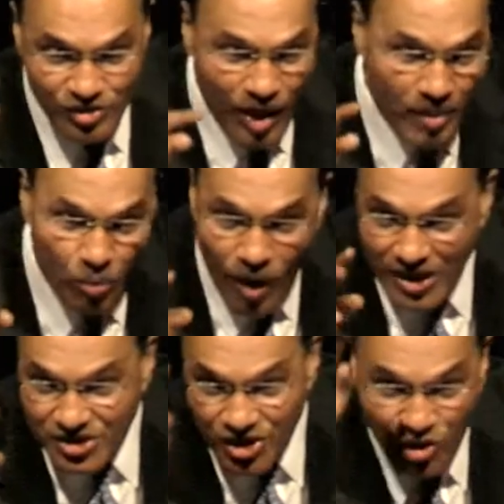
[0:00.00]
So I'm
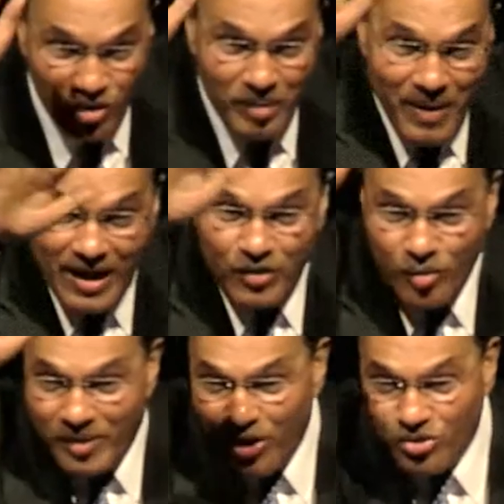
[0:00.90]
watching you in the back of the
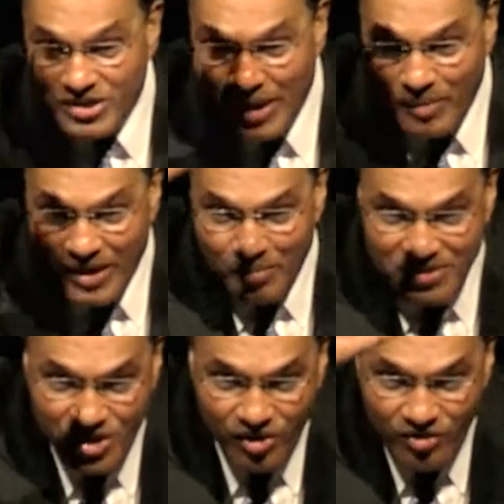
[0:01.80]
room. Can you see me? Let me
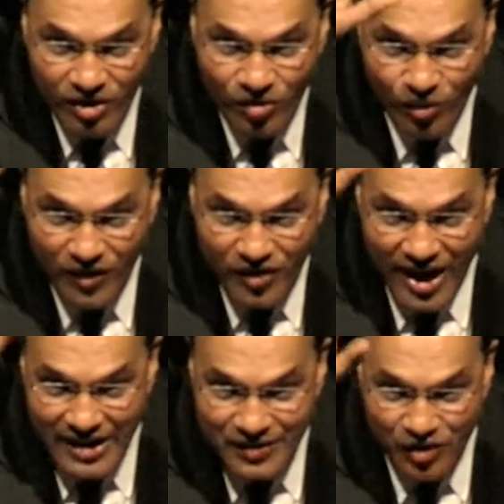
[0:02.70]
see you. Wave your
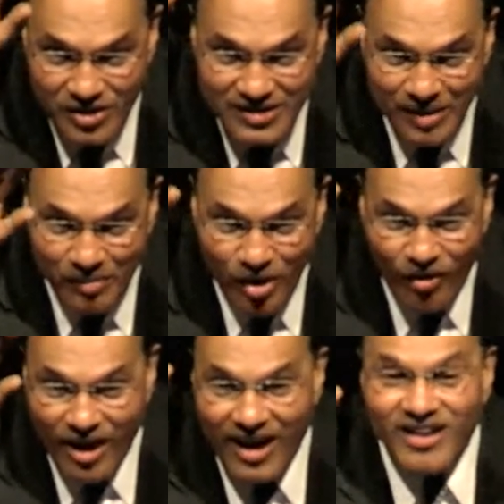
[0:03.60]
hands if you can see me,
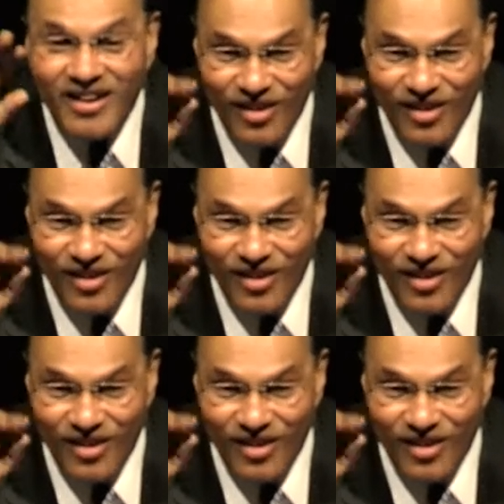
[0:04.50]
all right?